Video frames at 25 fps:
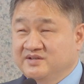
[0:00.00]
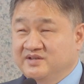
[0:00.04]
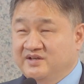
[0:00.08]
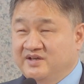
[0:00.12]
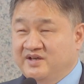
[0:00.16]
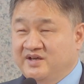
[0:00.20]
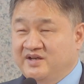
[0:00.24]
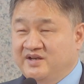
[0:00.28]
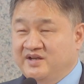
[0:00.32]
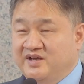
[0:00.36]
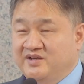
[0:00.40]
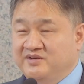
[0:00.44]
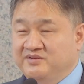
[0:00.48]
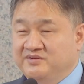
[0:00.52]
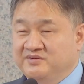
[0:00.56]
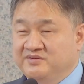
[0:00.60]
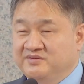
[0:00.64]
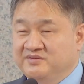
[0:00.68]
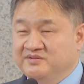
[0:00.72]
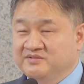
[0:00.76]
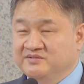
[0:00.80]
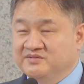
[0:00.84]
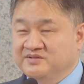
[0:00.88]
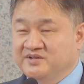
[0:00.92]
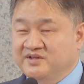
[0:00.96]
And I
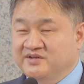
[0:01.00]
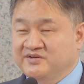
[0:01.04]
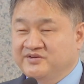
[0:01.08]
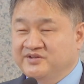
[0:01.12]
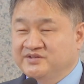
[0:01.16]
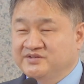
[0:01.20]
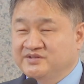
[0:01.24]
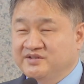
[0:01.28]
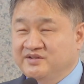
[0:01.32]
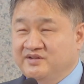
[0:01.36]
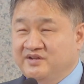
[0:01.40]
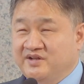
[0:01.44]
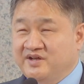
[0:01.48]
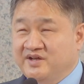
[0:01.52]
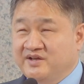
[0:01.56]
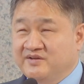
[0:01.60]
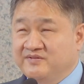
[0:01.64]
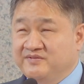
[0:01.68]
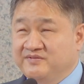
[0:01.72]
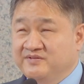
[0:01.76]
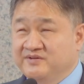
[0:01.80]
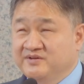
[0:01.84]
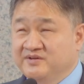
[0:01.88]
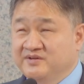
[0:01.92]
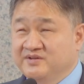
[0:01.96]
knew that Christian
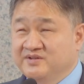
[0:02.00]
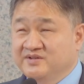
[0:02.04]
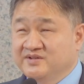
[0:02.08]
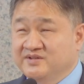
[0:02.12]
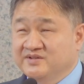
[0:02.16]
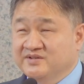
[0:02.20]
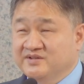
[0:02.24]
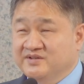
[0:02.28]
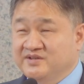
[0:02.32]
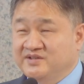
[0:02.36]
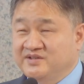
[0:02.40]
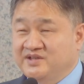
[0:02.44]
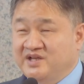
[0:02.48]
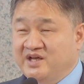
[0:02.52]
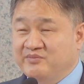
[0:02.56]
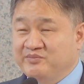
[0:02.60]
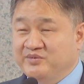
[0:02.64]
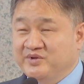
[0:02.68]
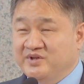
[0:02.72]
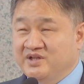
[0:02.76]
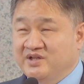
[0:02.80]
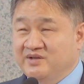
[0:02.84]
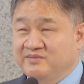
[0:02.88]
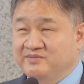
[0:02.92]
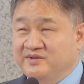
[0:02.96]
life could not be
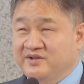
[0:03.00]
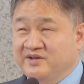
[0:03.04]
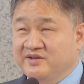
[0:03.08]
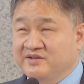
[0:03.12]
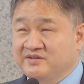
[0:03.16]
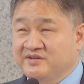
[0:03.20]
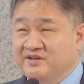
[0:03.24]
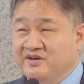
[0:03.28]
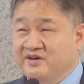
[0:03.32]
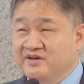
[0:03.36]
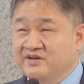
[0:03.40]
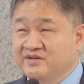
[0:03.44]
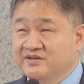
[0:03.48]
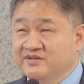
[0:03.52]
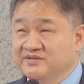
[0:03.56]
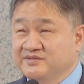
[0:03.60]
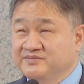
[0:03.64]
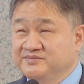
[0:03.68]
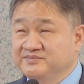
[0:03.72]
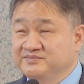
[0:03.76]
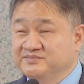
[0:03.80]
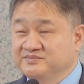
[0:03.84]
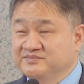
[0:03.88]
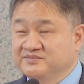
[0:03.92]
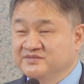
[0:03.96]
lived like that.
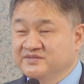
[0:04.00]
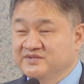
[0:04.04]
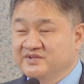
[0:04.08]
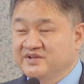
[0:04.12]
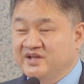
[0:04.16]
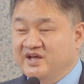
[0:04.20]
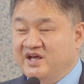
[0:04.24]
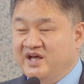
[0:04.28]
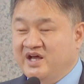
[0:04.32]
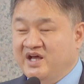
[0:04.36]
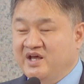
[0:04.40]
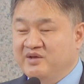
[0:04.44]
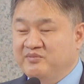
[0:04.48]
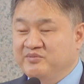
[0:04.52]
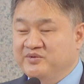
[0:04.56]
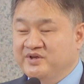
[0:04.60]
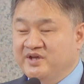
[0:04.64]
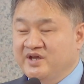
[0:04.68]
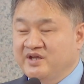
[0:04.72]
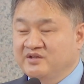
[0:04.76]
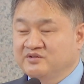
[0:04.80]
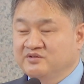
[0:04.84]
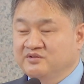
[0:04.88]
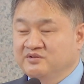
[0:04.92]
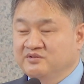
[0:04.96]
I
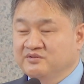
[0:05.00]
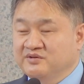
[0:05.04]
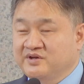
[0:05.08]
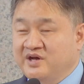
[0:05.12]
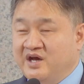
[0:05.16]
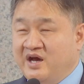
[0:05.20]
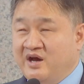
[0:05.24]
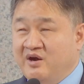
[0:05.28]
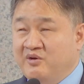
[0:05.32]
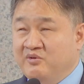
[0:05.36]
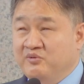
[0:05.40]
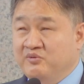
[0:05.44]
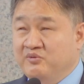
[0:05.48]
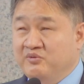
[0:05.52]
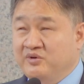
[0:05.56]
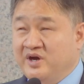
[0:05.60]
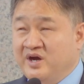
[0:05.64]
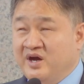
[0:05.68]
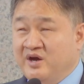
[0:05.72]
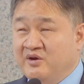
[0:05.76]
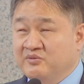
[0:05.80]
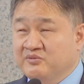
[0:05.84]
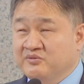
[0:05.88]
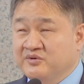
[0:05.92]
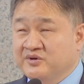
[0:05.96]
began to look
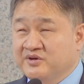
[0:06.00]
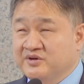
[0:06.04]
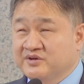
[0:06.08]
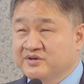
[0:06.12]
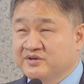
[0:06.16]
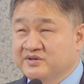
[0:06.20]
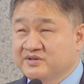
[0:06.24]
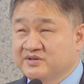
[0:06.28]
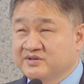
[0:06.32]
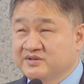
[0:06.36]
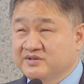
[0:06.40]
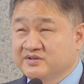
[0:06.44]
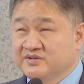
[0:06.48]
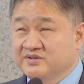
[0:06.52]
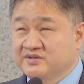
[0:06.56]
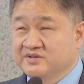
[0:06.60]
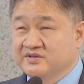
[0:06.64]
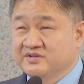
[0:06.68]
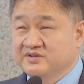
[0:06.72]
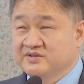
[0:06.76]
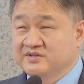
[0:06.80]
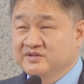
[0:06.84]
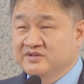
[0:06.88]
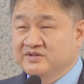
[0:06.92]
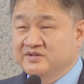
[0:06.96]
outward,
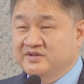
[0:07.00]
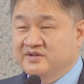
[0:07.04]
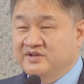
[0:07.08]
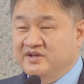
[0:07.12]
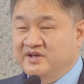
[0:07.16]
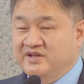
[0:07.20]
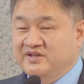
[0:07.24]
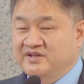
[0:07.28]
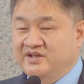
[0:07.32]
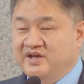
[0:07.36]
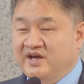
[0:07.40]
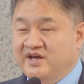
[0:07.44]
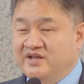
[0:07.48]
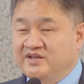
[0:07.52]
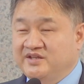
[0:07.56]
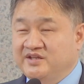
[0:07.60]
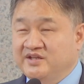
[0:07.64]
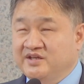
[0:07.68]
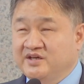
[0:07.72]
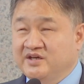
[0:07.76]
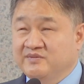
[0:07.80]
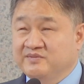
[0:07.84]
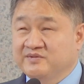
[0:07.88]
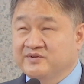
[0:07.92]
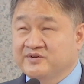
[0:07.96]
and the
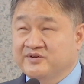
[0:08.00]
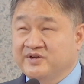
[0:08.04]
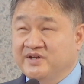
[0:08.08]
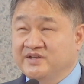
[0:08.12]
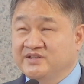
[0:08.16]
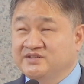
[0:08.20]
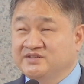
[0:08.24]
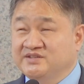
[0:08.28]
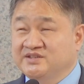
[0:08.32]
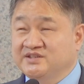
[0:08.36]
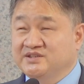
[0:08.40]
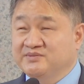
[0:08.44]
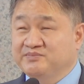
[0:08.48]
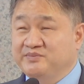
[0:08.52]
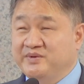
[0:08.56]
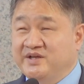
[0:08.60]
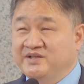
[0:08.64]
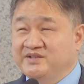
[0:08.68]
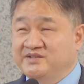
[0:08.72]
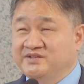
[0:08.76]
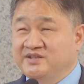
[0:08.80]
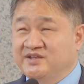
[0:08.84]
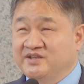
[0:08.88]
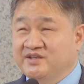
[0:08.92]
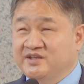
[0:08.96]
idea of grace
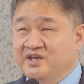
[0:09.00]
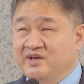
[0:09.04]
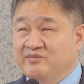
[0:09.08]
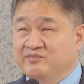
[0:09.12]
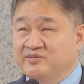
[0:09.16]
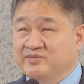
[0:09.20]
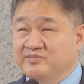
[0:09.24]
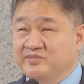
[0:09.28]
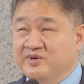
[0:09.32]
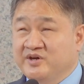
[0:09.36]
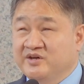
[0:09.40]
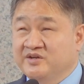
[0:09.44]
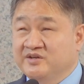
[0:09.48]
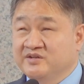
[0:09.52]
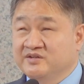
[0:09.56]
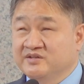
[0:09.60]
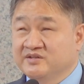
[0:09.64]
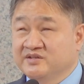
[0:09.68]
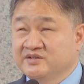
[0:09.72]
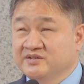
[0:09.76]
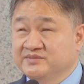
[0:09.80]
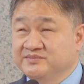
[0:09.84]
dispensing came to mind.